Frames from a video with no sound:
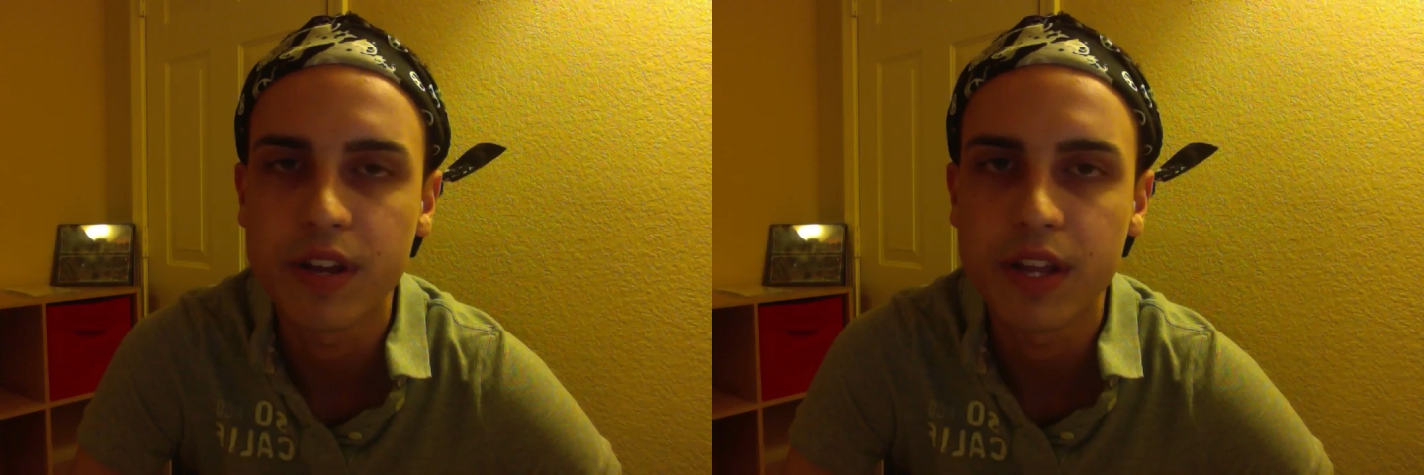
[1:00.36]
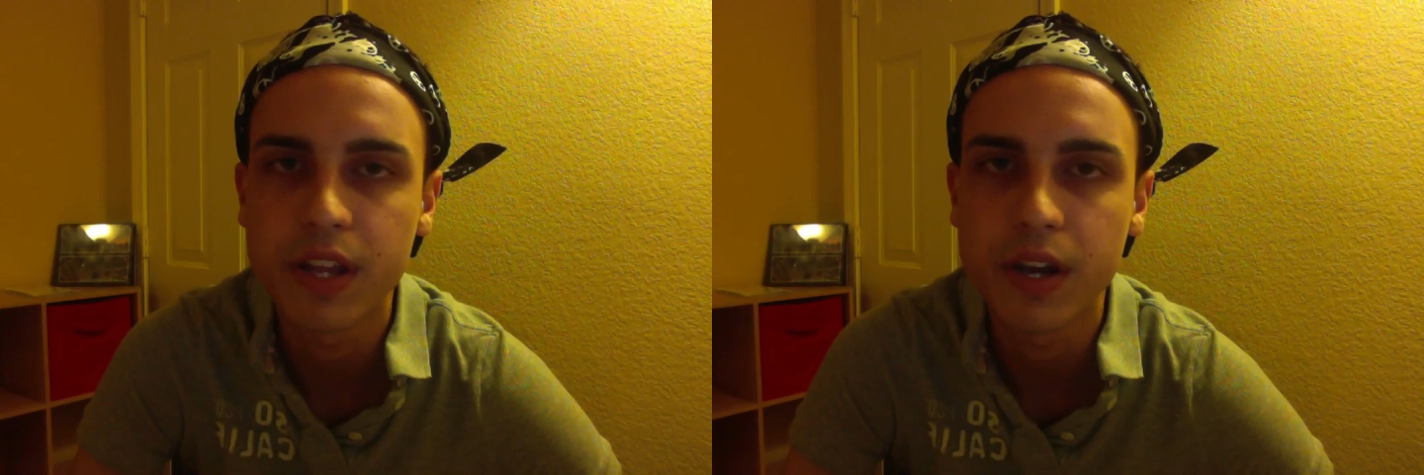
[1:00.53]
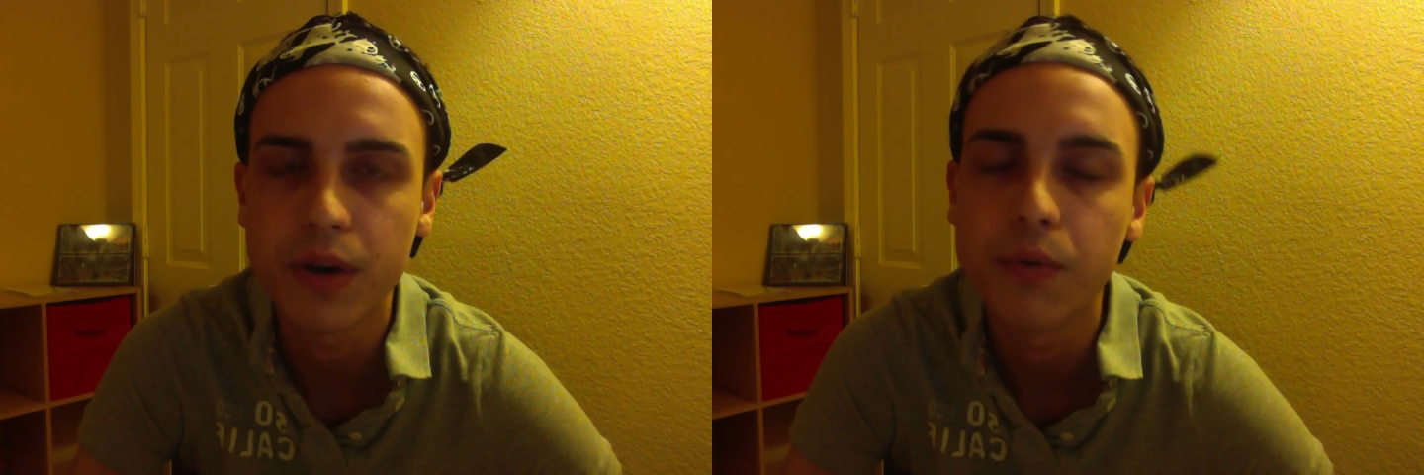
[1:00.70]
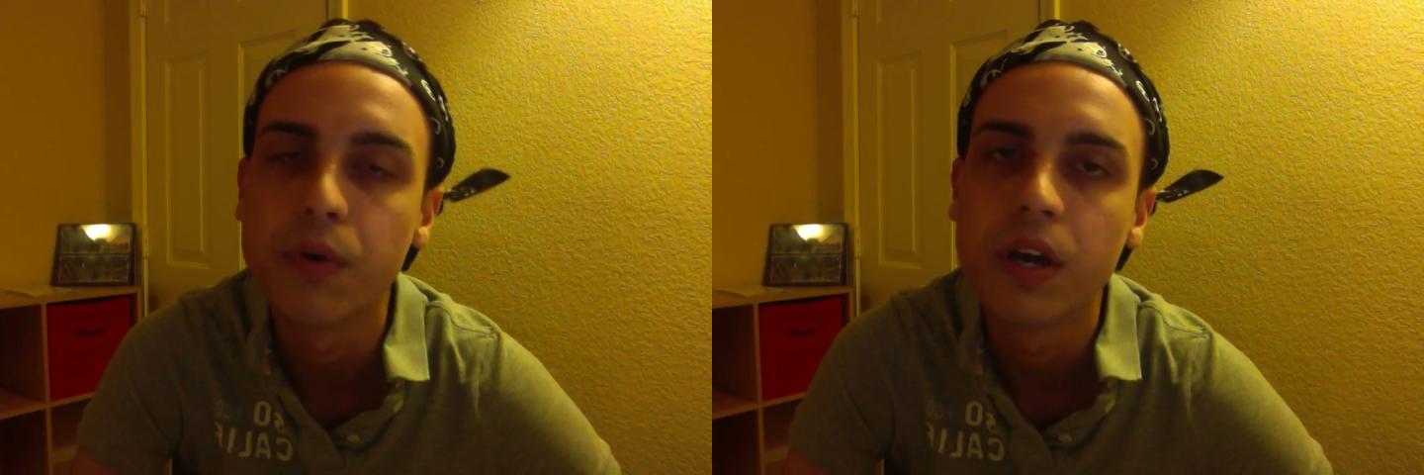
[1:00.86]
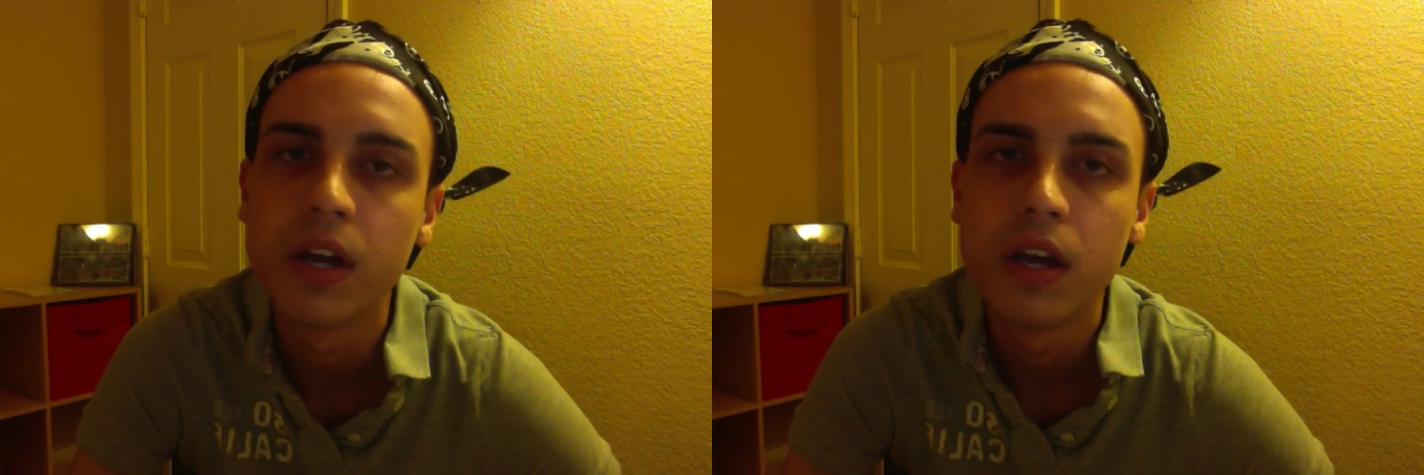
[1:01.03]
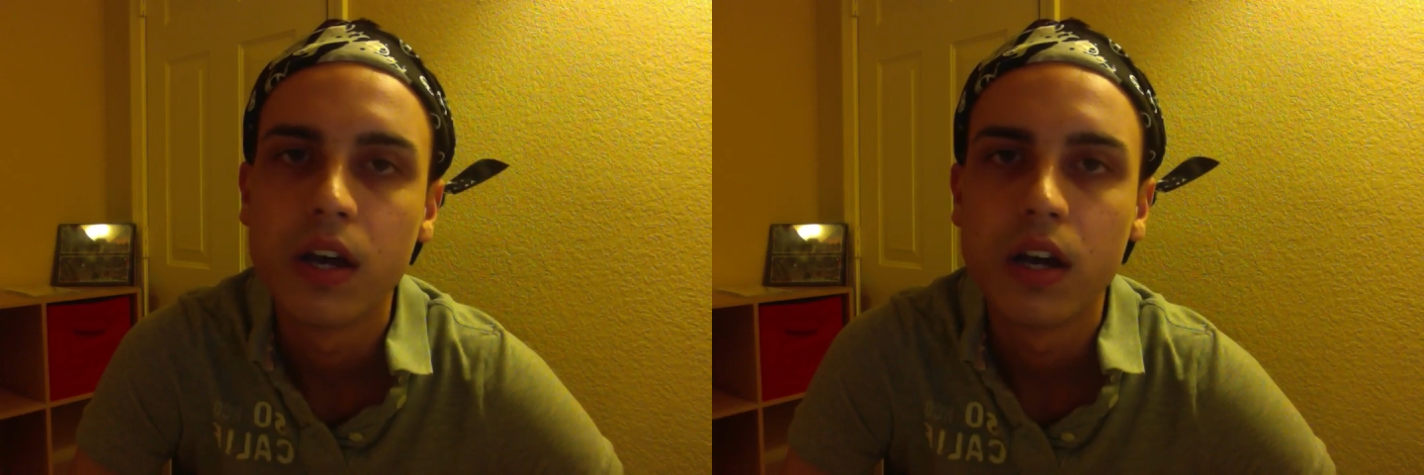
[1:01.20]
video
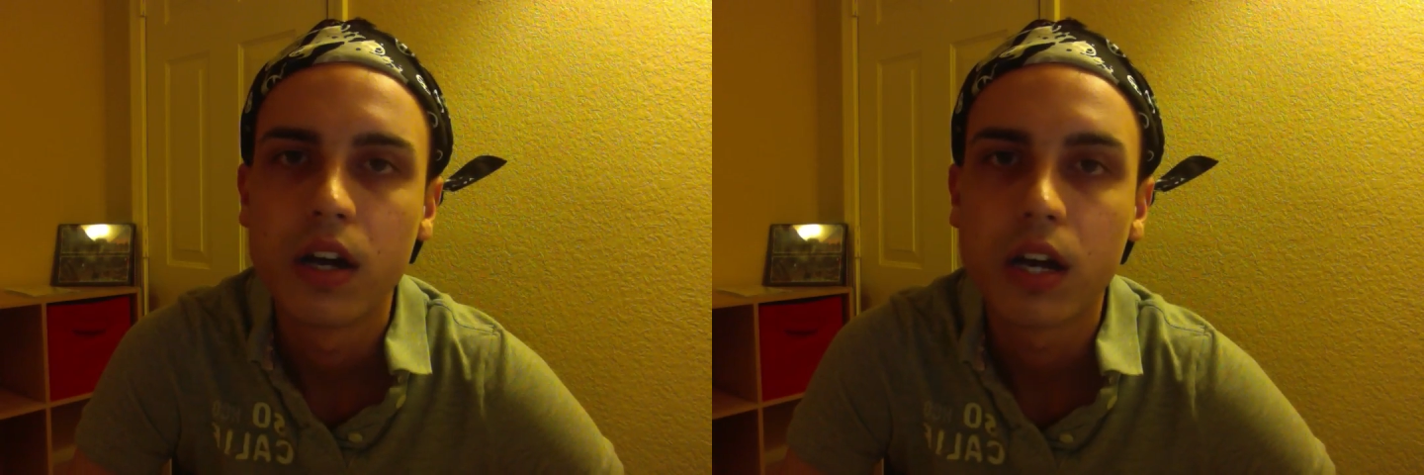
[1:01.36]
a